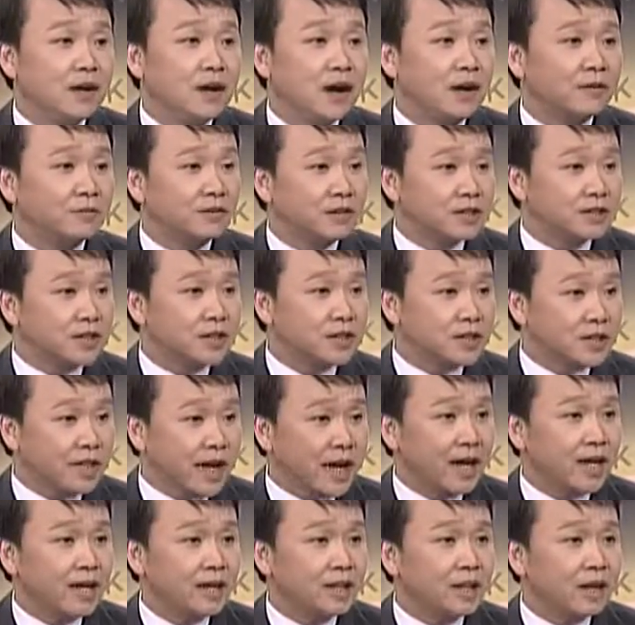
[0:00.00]
of the
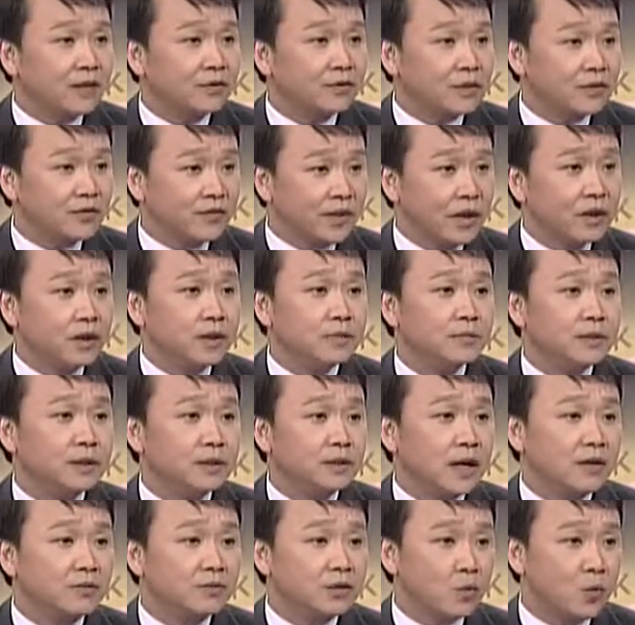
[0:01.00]
state of
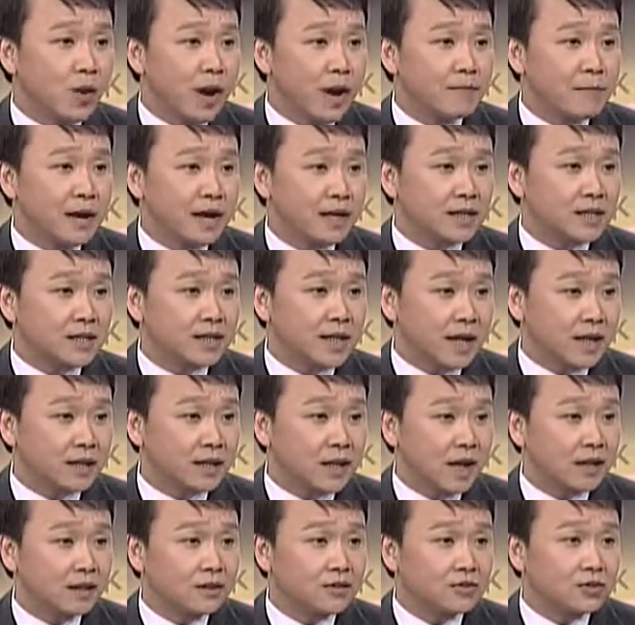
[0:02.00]
development of the WiMAX
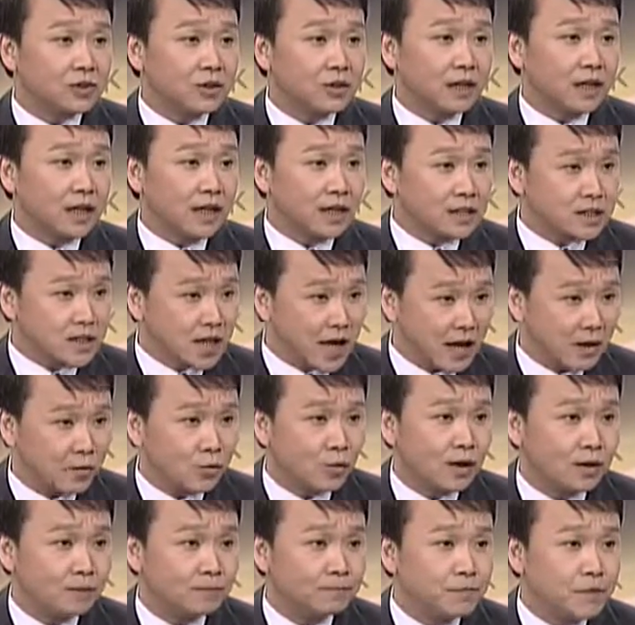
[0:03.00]
technology in
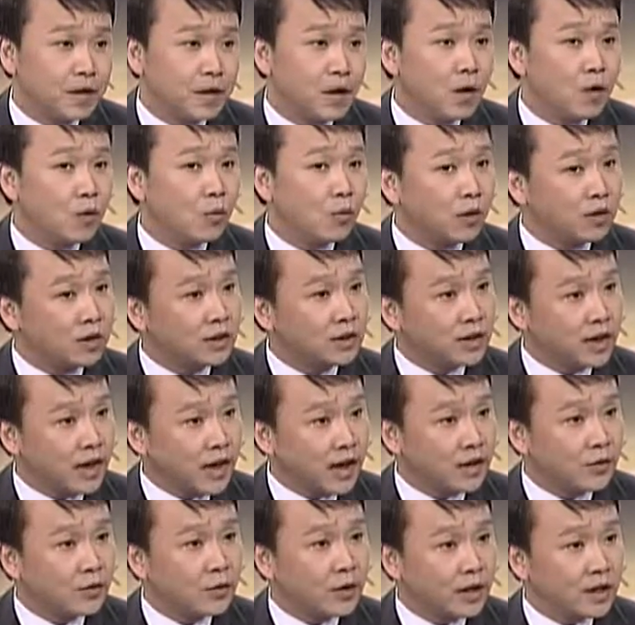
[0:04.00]
Taiwan? What are the
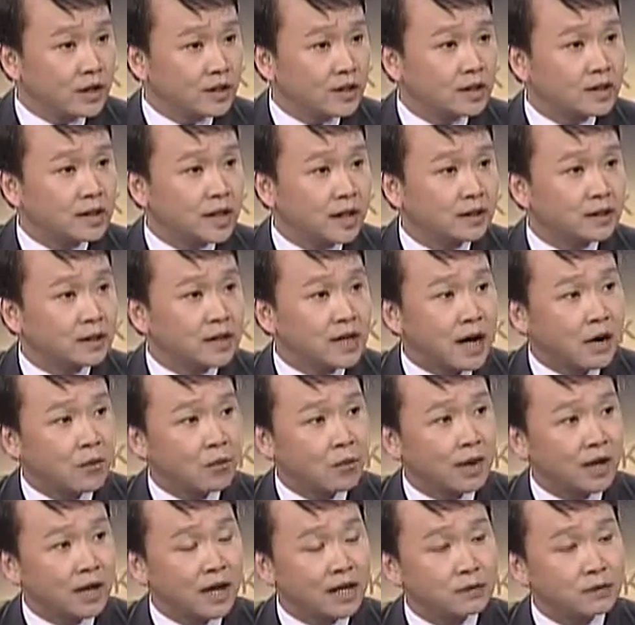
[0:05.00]
areas that Taiwan